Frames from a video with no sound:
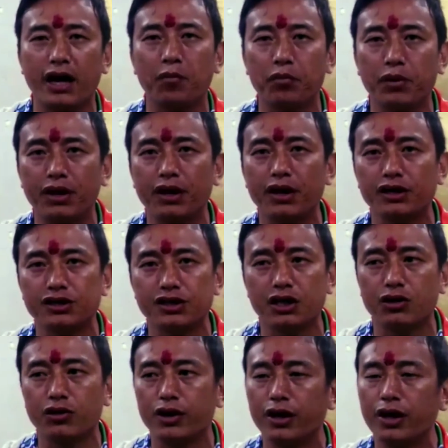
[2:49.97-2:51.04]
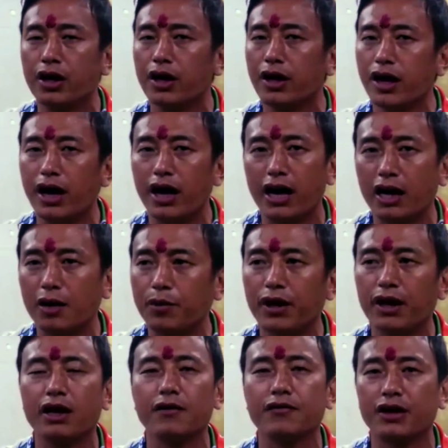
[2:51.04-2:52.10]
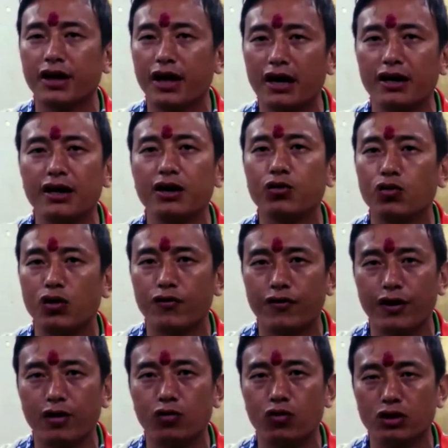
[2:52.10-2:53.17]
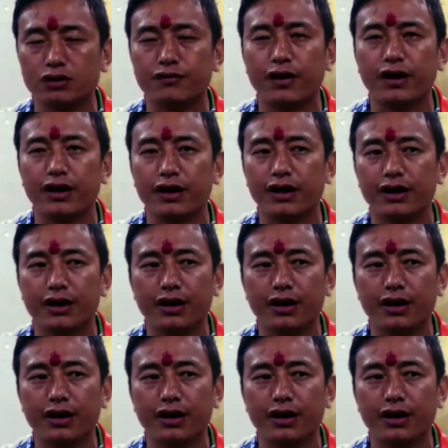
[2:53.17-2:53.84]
campaigning in Siliguri and helping any of the candidate who was fighting.